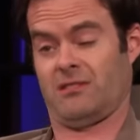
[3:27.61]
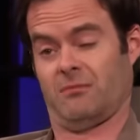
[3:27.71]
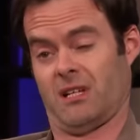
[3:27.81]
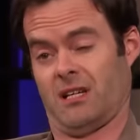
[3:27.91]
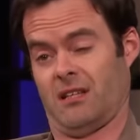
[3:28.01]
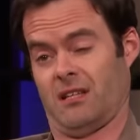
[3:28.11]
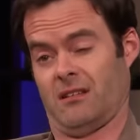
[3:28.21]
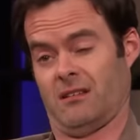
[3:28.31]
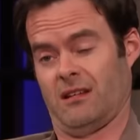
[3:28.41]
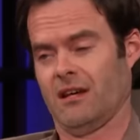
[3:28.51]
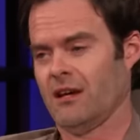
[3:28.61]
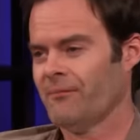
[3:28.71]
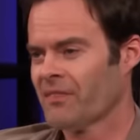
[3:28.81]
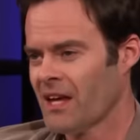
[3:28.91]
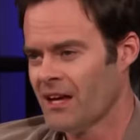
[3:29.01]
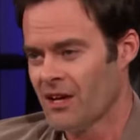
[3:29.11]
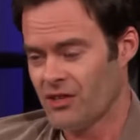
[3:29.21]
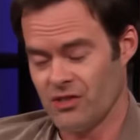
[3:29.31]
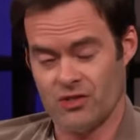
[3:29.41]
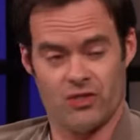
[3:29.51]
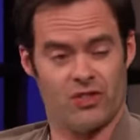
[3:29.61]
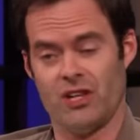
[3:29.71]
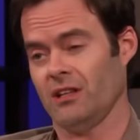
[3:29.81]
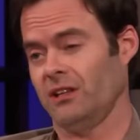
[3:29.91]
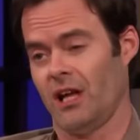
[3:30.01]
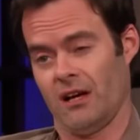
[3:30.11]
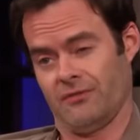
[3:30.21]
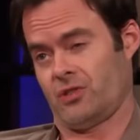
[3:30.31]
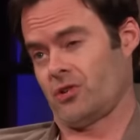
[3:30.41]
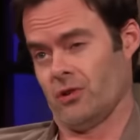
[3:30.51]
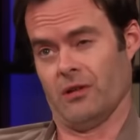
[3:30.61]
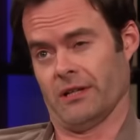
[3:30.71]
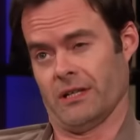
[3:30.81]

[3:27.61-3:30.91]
Some guy like, she loved Troy.